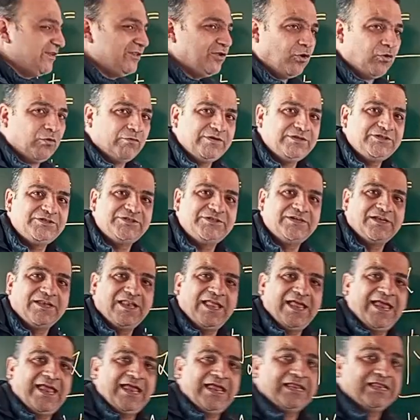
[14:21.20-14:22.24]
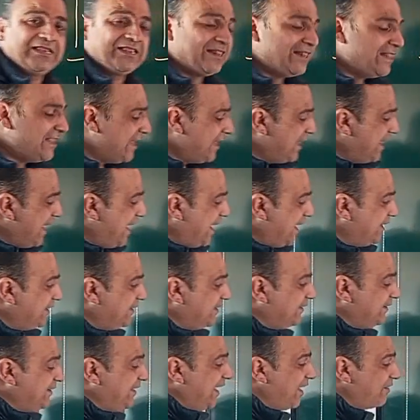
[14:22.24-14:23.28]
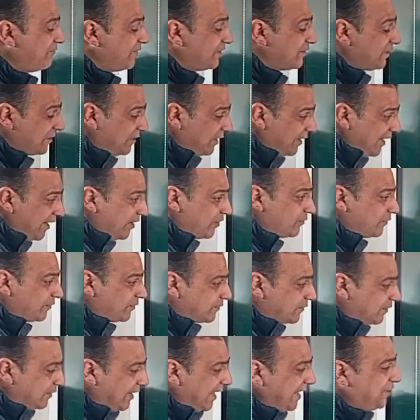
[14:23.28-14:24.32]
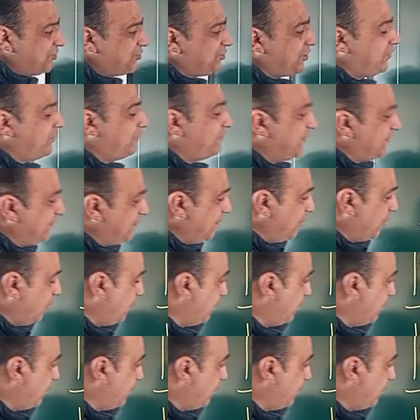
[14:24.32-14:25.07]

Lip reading: with original l, and they have a clear relation with the